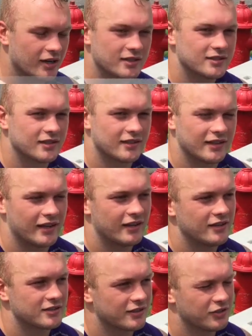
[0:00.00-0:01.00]
disgusting,
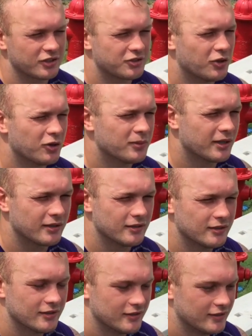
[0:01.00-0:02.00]
and it just took a toll on me.
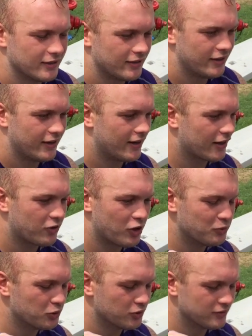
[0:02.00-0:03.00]
And I
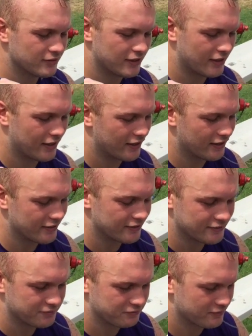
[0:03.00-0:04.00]
crumbled, and
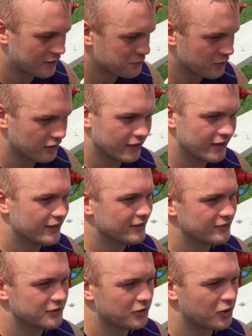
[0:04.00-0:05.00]
McLean
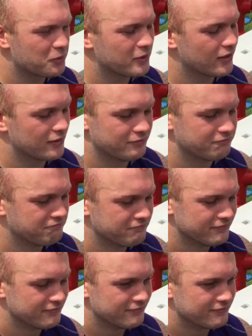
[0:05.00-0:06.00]
was hard,
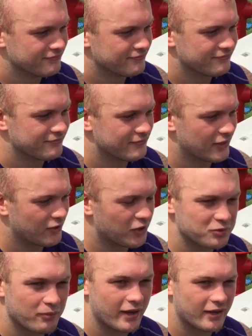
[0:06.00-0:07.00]
I
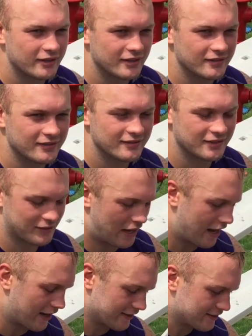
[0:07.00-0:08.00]
lost my manhood.
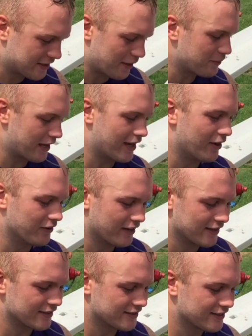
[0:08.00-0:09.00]
I stepped down
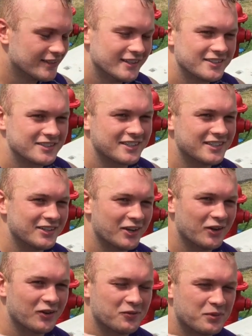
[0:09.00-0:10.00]
as
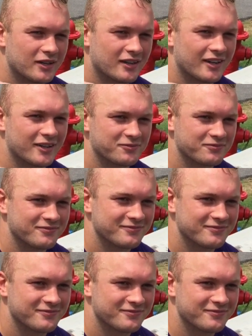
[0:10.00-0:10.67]
CEO of Beer Game.